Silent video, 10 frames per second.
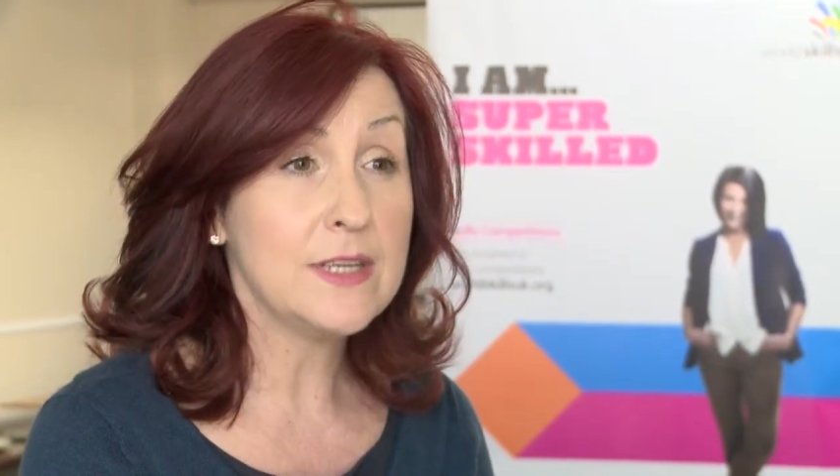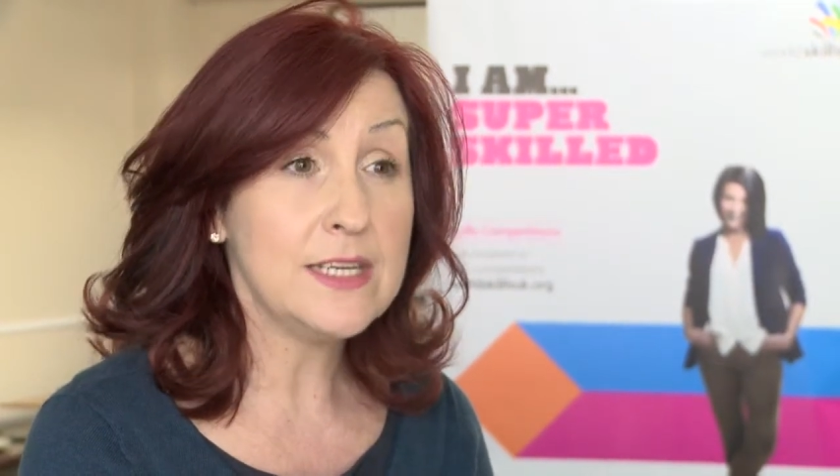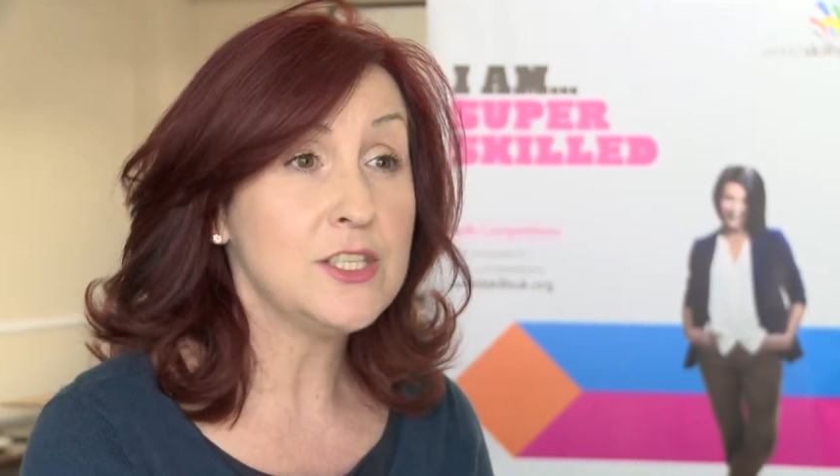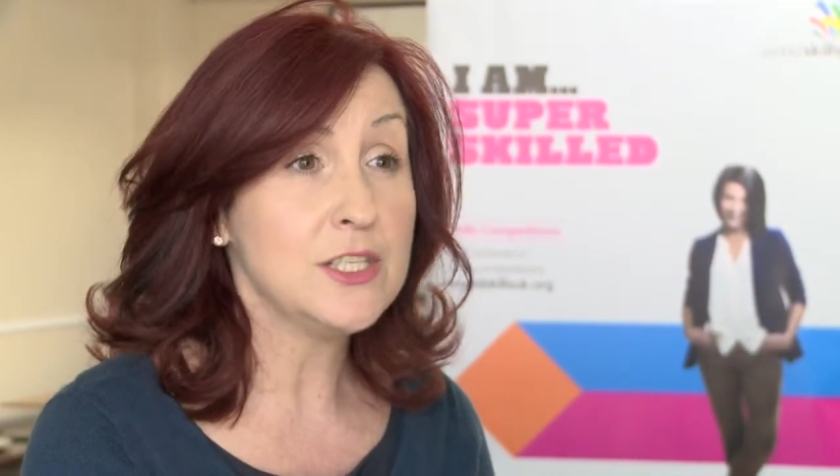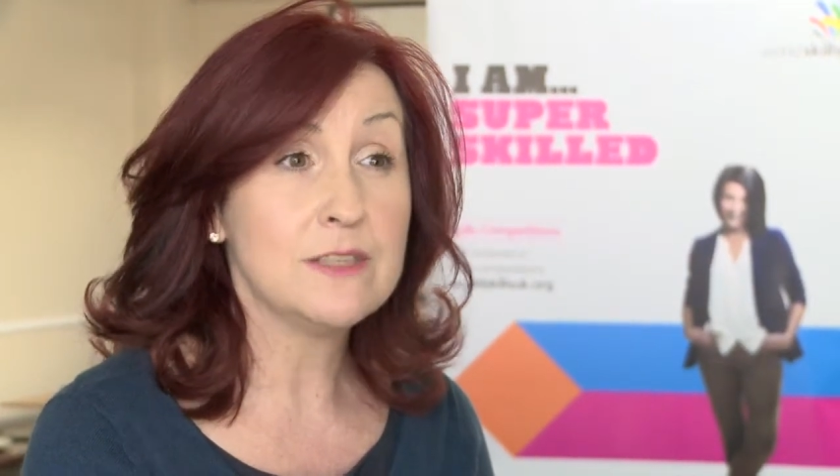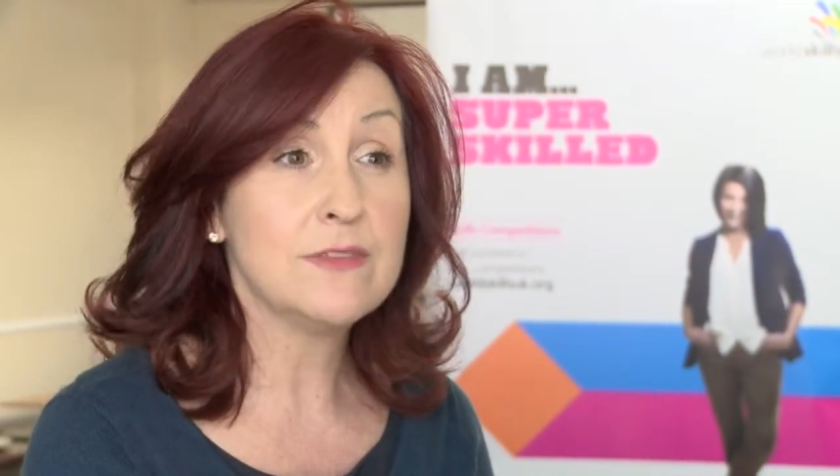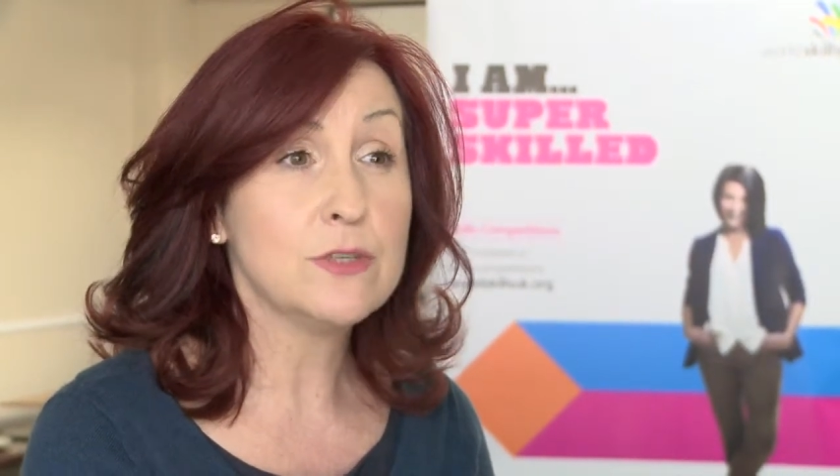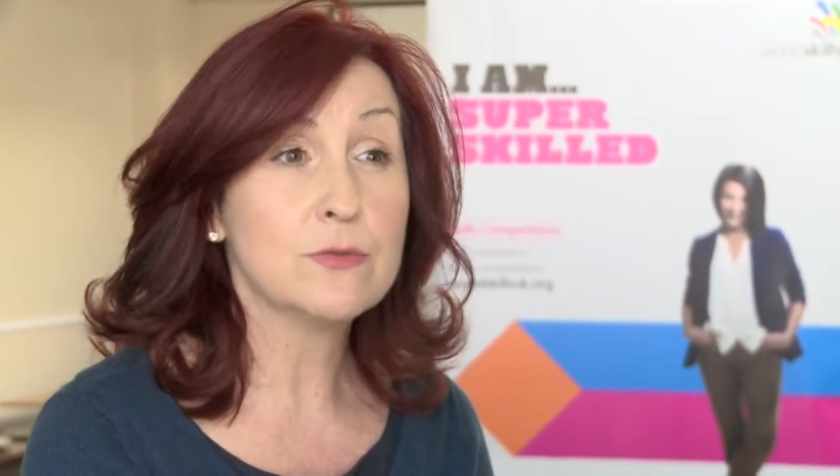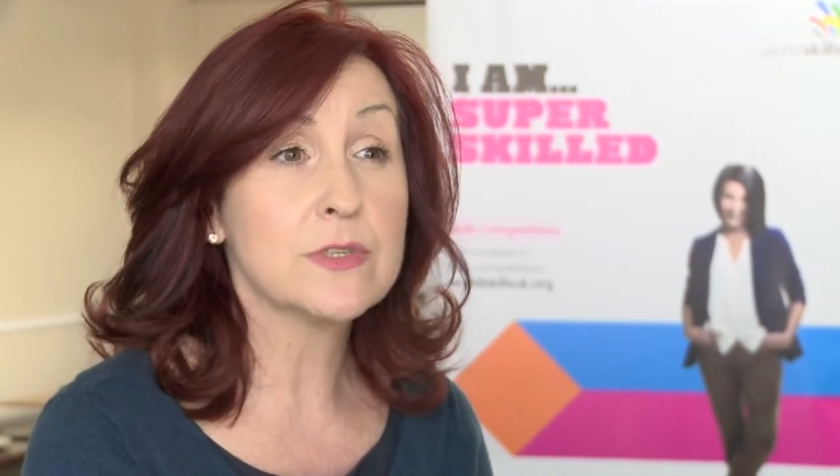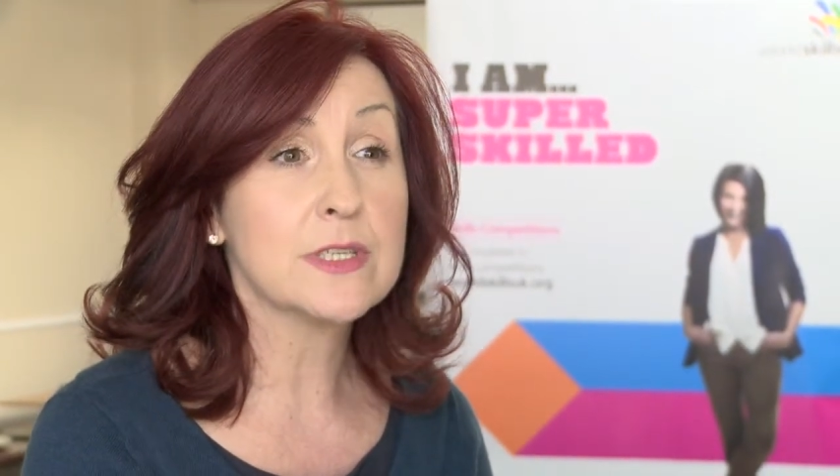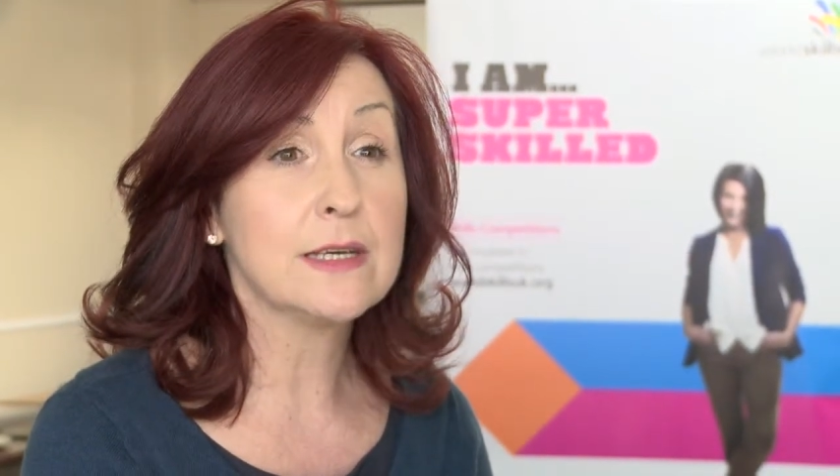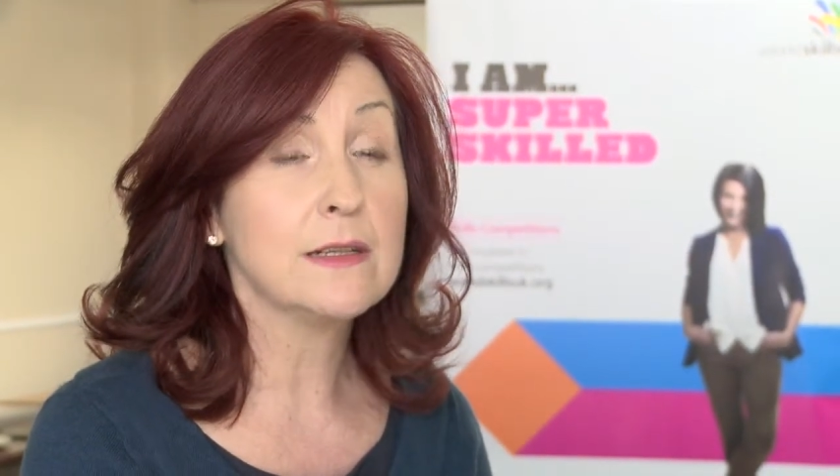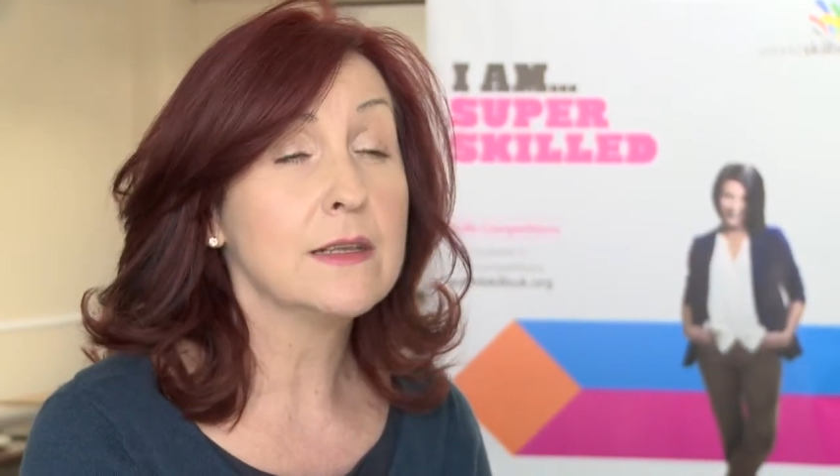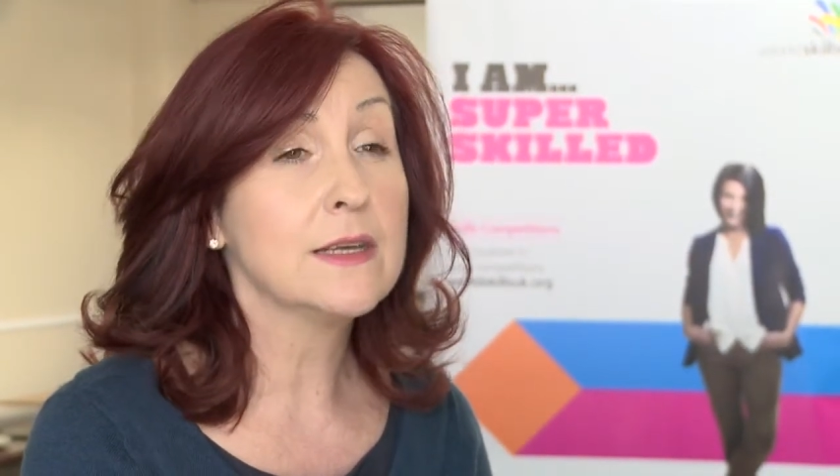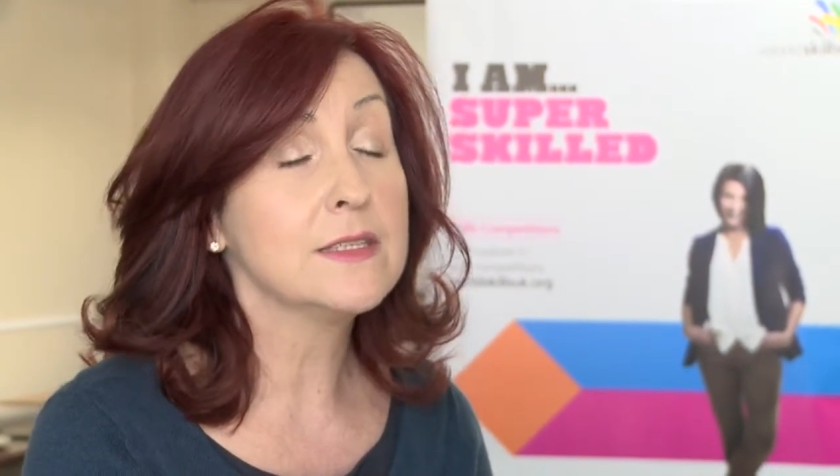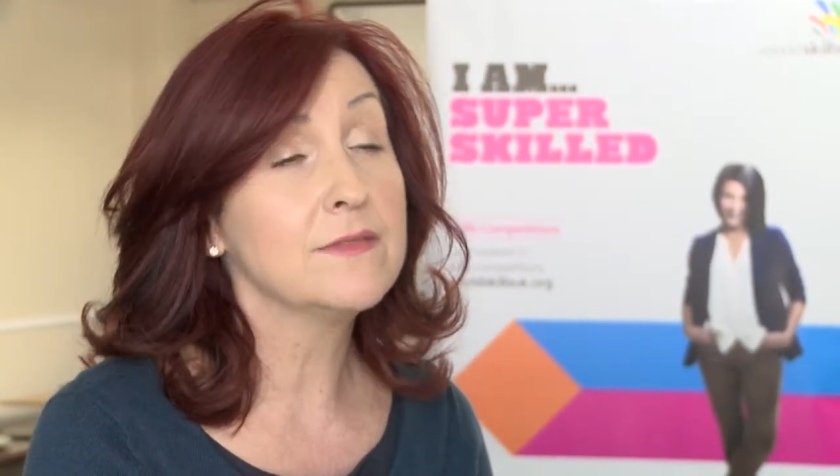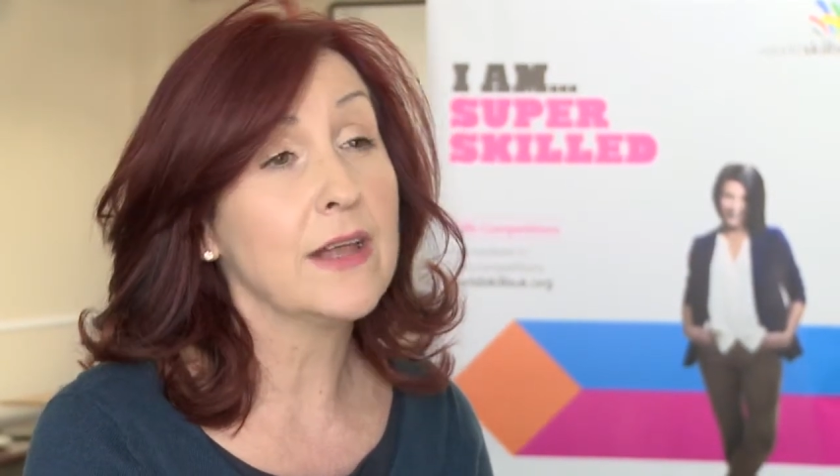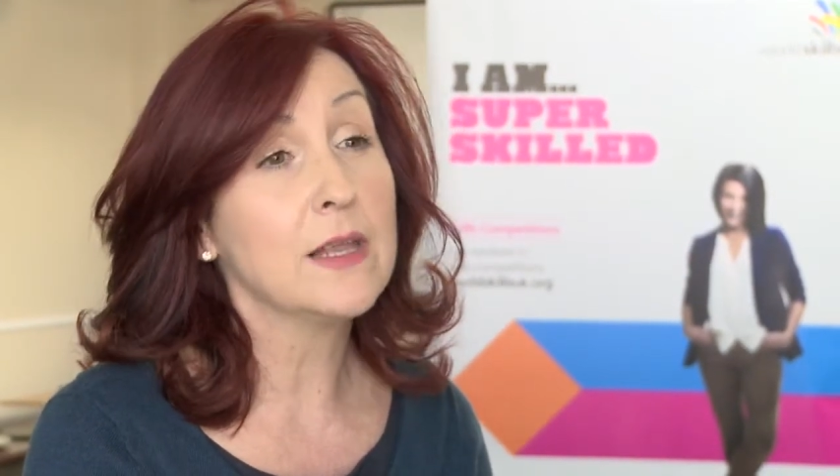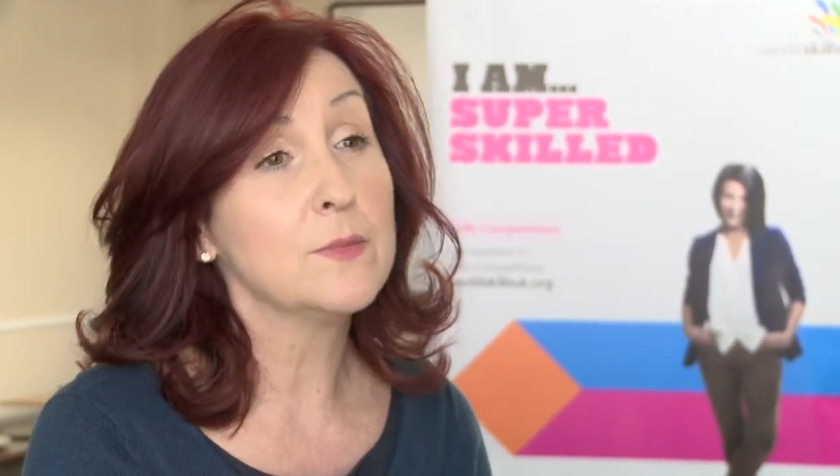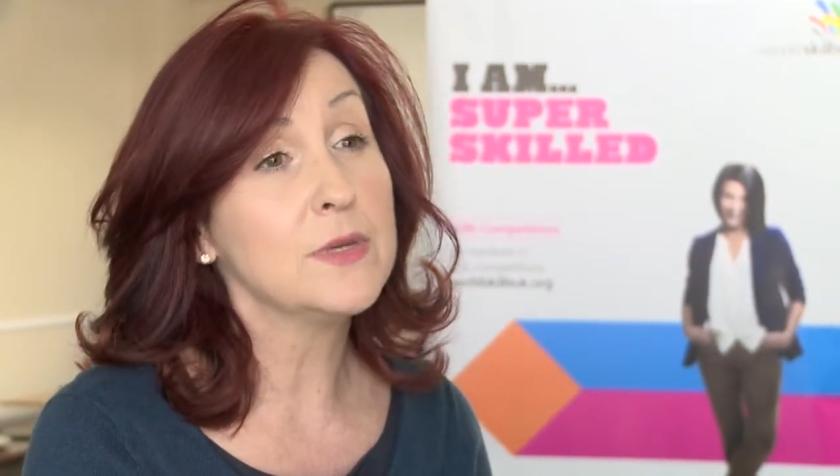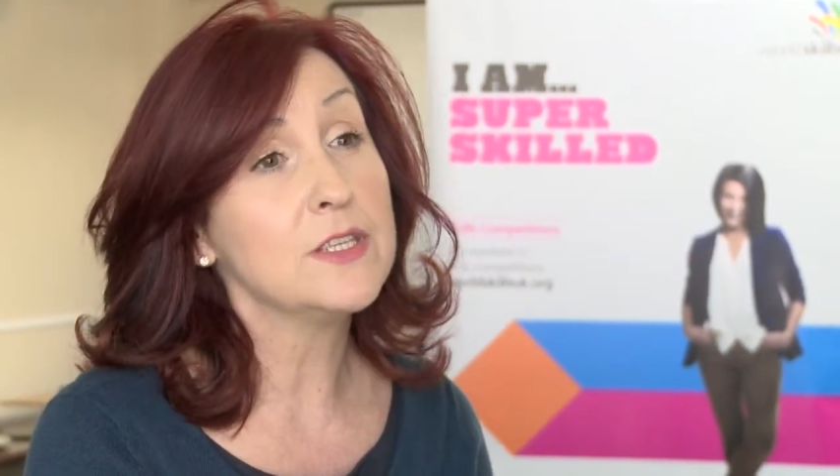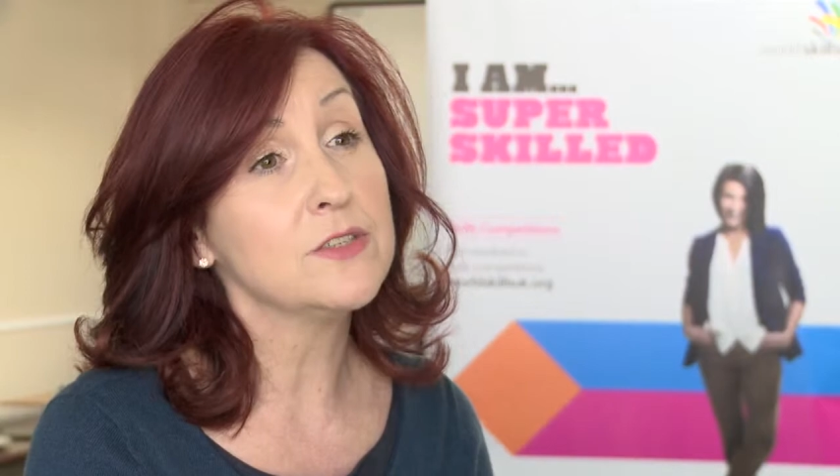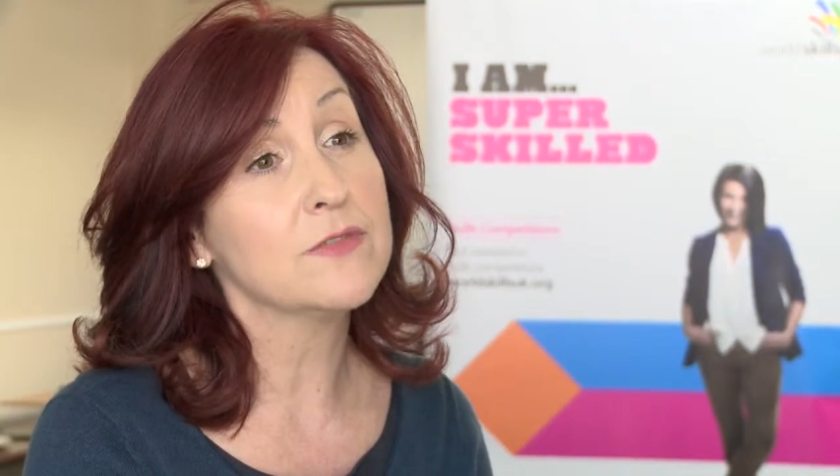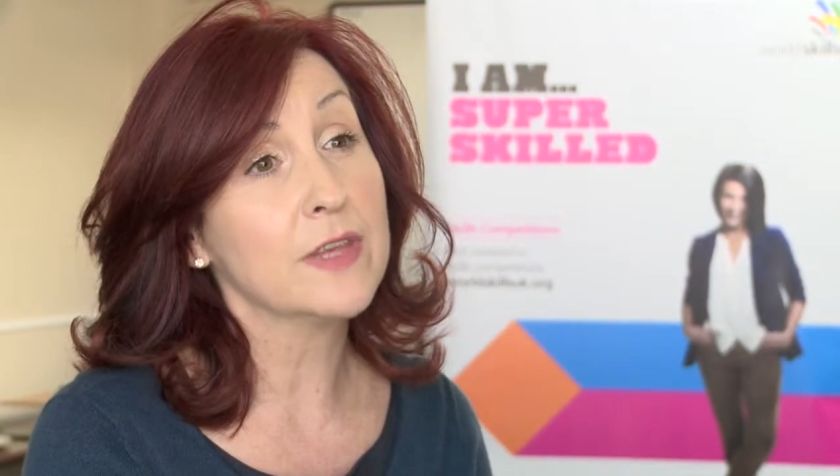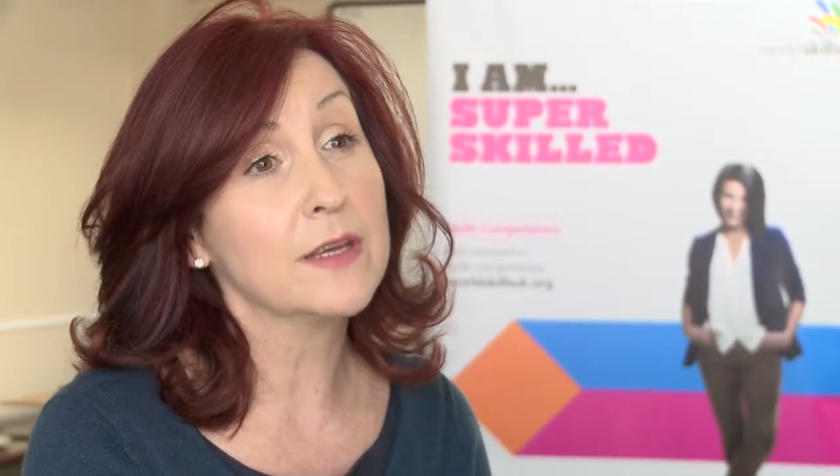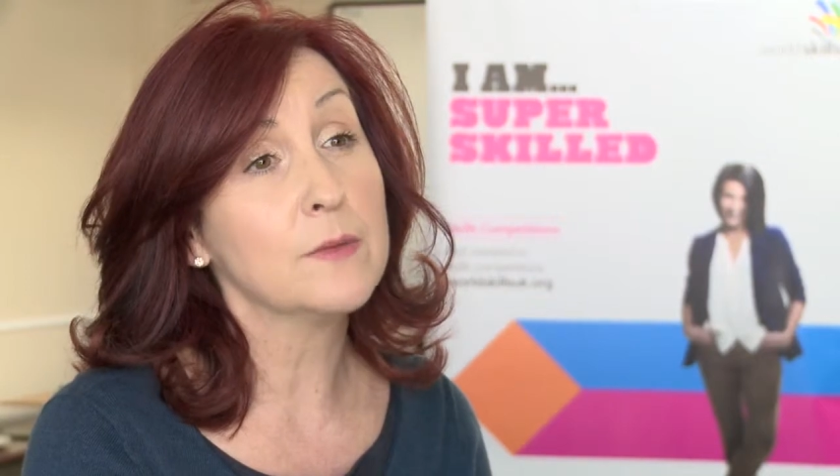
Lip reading: each individual skill and develop each of their